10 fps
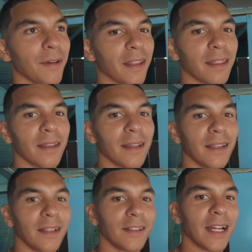with uh,
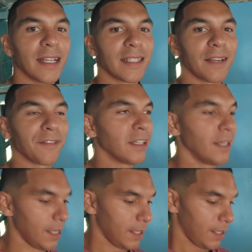the little guy Seva,
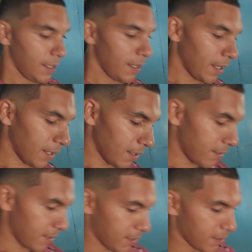
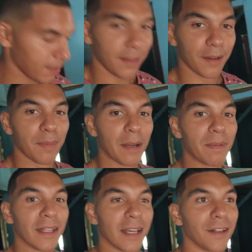and uh, they're
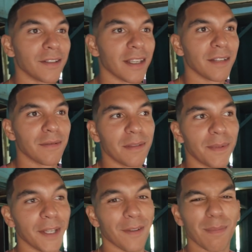prepping the house as we
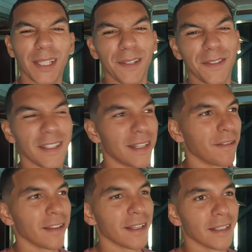speak with balloons and
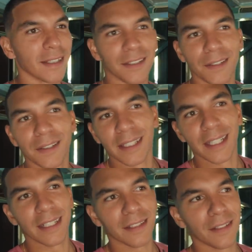everything, so
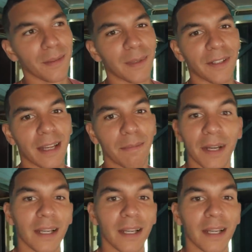Eliki doesn't know about that.